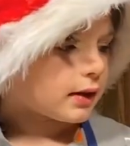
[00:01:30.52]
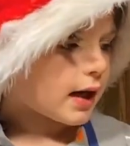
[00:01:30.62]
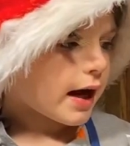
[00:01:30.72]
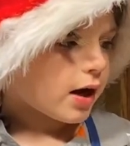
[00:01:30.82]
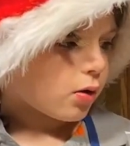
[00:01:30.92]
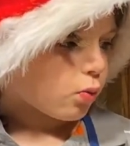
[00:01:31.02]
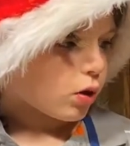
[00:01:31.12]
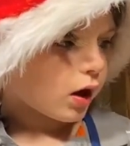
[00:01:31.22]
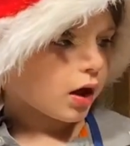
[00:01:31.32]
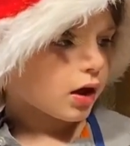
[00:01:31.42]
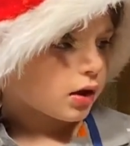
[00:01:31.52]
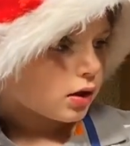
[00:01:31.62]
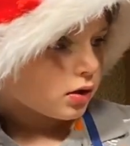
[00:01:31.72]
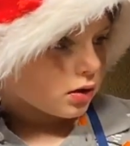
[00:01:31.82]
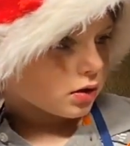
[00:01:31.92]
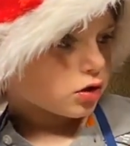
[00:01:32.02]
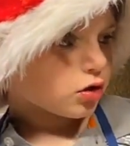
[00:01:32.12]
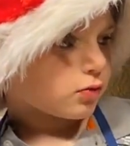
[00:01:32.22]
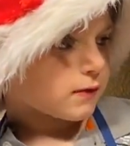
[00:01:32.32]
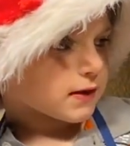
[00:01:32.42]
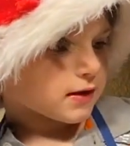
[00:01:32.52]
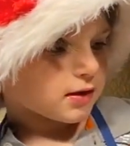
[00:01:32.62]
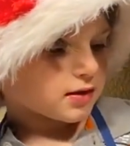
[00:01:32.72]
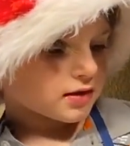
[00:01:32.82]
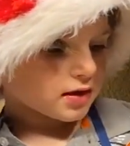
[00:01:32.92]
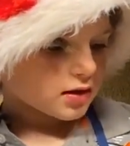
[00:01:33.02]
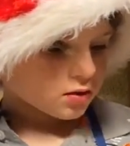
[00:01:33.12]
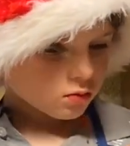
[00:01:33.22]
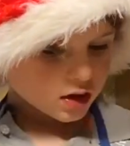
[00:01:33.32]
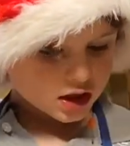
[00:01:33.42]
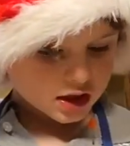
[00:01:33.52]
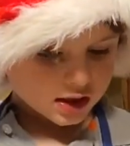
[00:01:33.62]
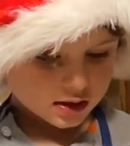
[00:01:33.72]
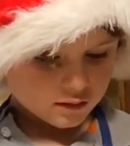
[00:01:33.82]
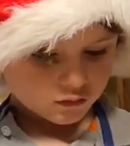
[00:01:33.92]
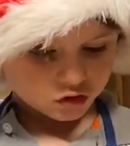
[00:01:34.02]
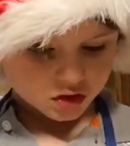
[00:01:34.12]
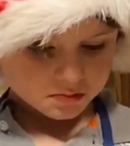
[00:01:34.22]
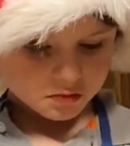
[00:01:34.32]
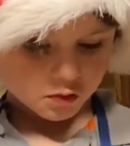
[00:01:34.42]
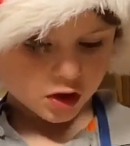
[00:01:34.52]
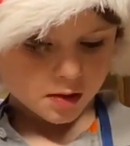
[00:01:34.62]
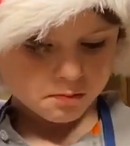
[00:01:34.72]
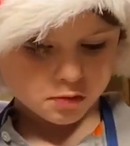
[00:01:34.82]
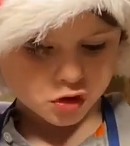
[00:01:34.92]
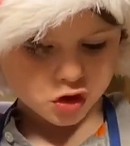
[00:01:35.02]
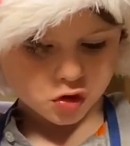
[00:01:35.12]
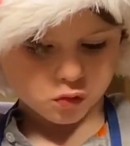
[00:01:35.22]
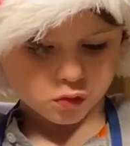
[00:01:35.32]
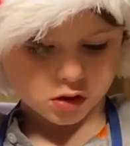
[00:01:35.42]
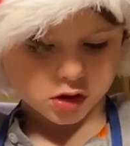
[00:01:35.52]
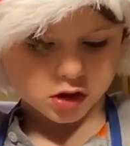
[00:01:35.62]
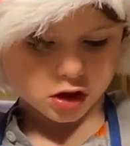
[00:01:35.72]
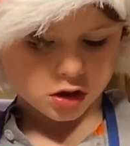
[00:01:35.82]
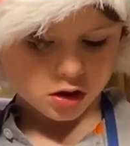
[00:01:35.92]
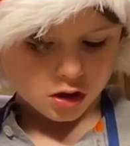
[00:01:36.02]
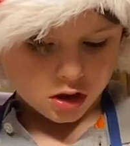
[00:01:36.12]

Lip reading: Now we're gonna do what this is. We're gonna have room temperature water.